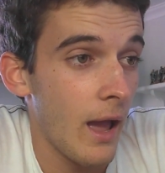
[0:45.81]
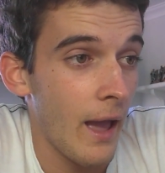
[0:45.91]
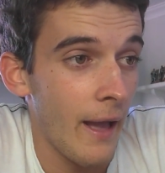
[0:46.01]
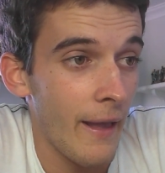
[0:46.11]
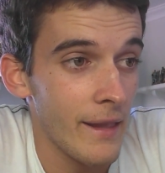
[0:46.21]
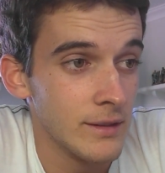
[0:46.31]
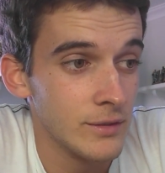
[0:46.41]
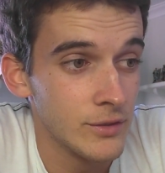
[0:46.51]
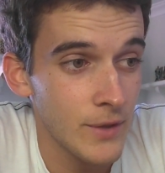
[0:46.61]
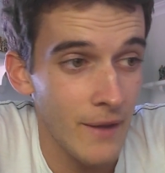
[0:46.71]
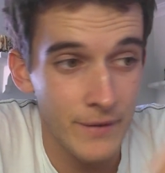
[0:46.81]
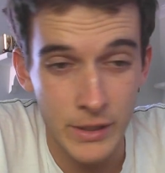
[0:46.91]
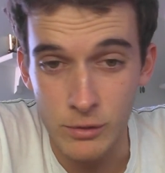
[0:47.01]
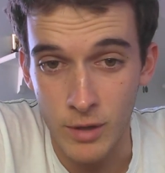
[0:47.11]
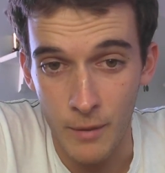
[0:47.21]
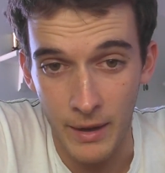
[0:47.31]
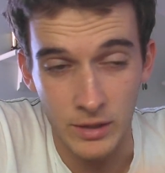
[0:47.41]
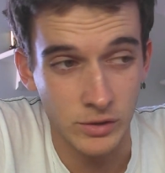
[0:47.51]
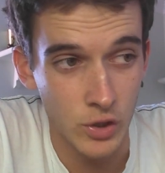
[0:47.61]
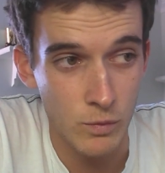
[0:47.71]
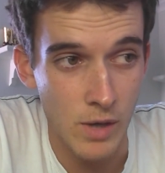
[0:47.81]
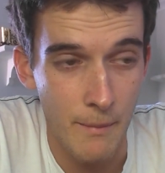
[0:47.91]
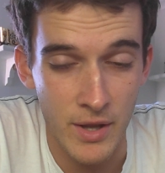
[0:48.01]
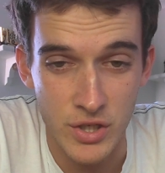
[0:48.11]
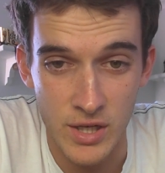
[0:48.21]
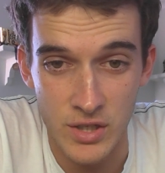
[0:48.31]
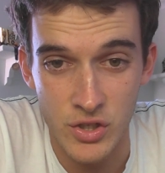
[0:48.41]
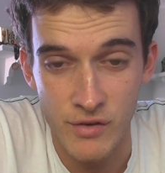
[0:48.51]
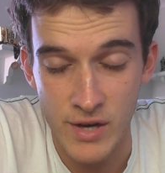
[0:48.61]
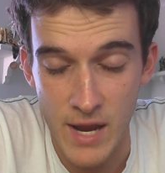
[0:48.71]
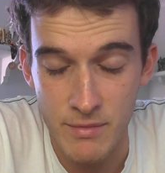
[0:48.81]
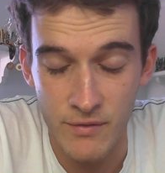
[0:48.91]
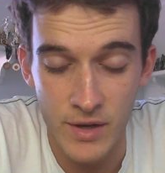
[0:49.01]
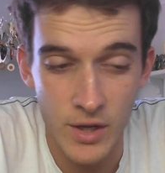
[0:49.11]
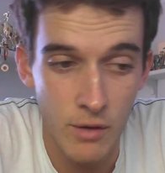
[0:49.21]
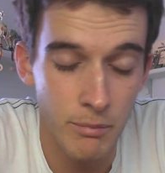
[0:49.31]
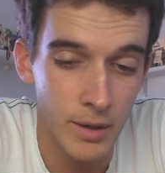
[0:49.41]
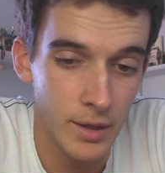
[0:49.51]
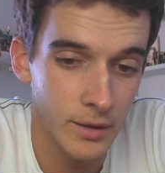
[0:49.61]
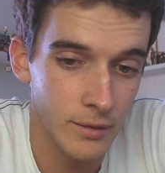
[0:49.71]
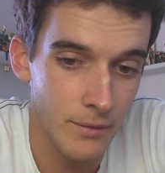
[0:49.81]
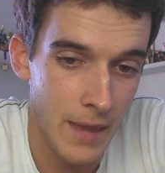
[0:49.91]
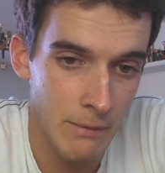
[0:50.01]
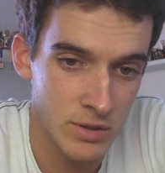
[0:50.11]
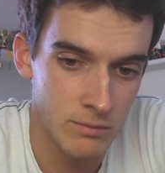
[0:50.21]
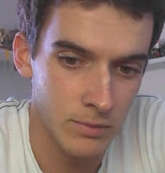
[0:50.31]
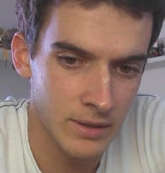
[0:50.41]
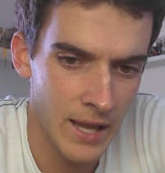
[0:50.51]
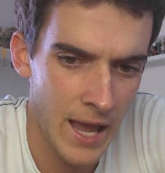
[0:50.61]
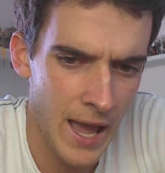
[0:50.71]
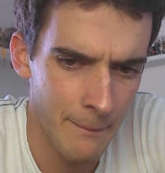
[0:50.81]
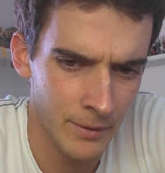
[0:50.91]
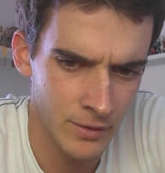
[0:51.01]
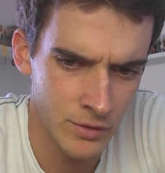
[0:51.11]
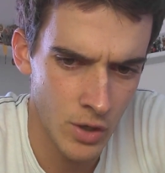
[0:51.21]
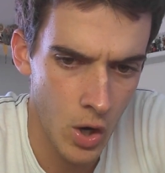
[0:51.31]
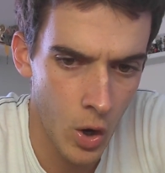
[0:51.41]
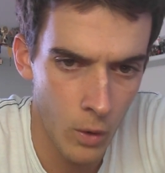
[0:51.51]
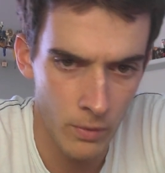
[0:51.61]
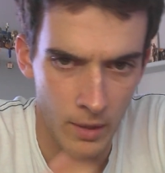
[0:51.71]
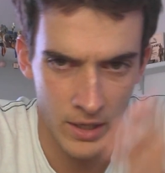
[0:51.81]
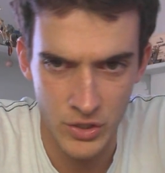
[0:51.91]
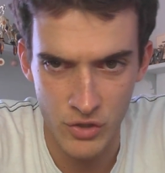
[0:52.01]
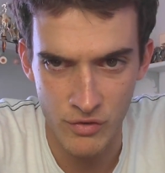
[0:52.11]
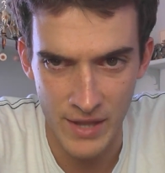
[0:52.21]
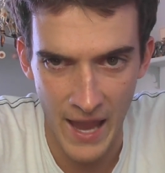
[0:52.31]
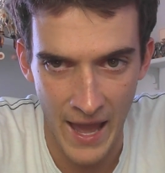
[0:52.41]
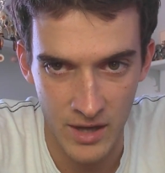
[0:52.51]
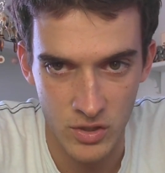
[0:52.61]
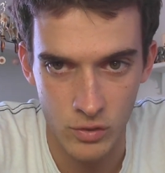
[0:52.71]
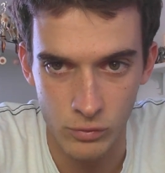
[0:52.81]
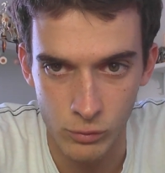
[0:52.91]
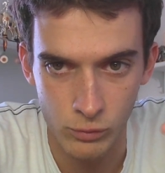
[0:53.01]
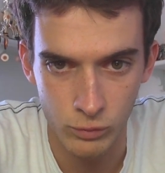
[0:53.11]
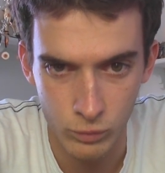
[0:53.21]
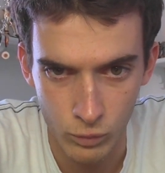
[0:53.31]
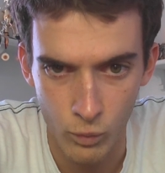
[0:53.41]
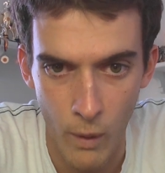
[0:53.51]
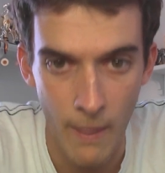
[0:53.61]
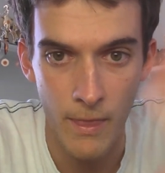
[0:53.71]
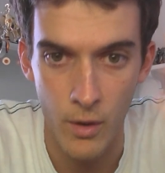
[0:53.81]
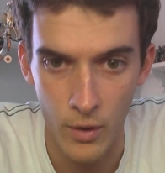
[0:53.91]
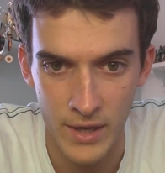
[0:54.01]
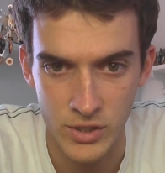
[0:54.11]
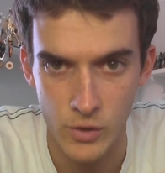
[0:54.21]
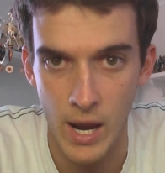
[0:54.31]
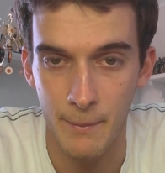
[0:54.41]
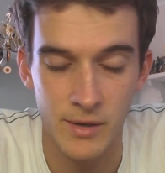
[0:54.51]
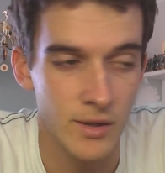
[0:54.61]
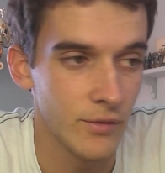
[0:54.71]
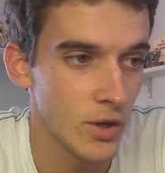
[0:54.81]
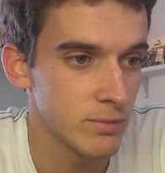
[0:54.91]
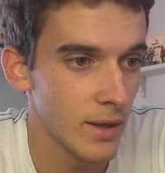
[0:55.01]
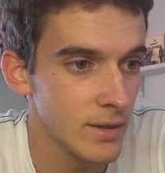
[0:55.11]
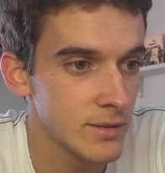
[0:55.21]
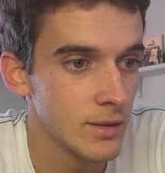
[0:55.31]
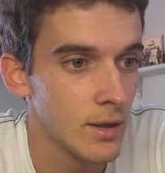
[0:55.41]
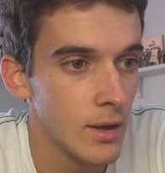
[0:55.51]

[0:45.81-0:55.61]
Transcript: And so that video will come out soon where I mention it during gaming video, but that was happened on like during the actual when the issue happened in the first place.